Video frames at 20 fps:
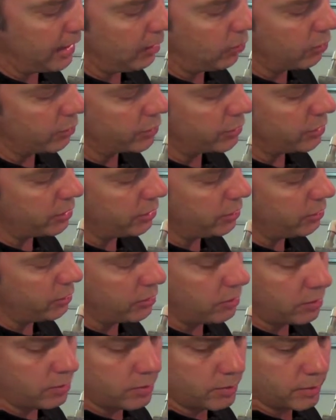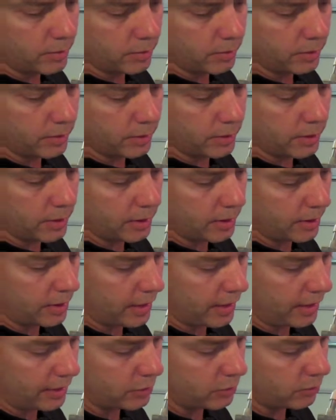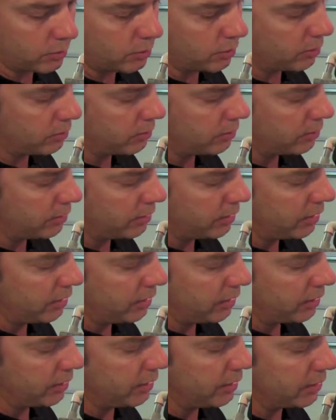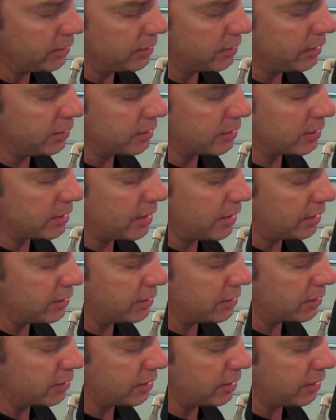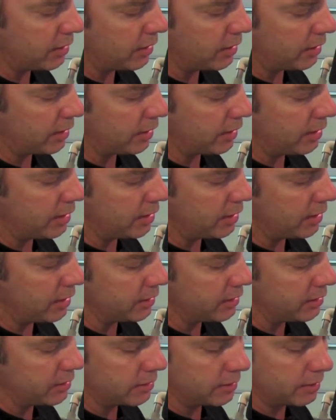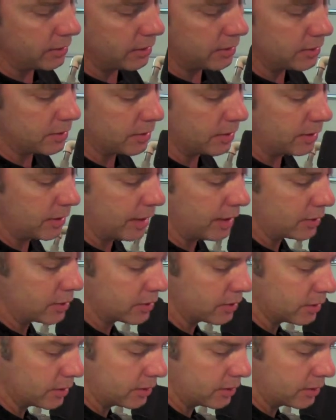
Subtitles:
will show you the actual. This is not just a nut. This actually